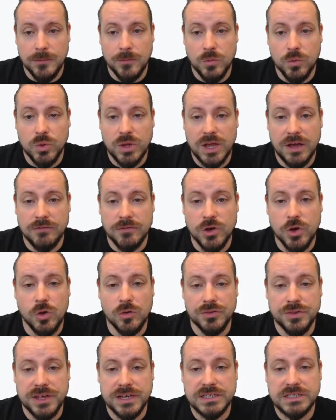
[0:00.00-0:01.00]
We have
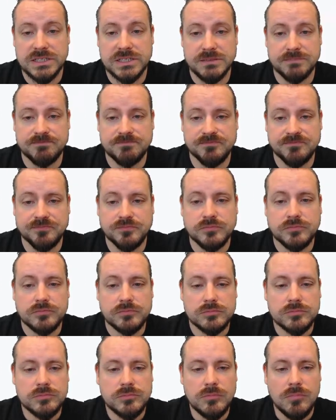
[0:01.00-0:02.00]
context,
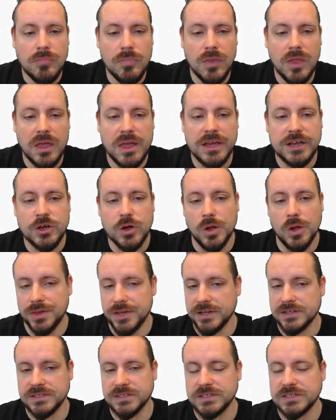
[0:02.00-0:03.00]
And
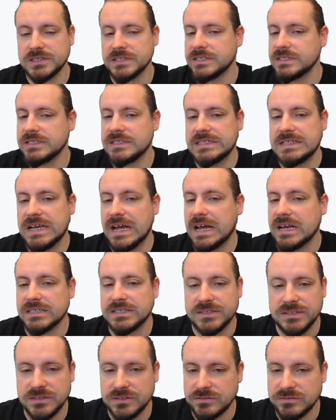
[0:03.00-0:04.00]
context is,
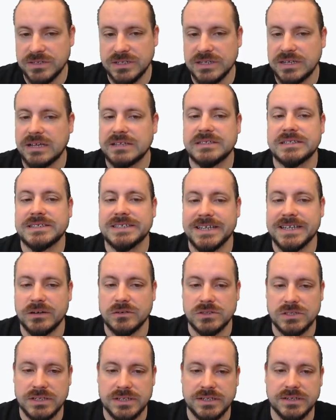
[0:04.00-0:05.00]
as it
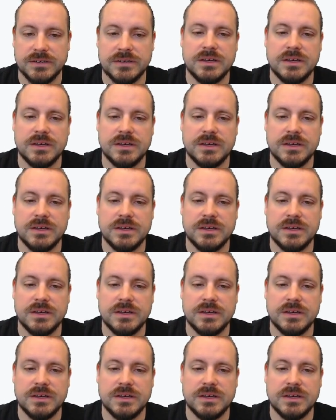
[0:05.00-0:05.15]
sounds, like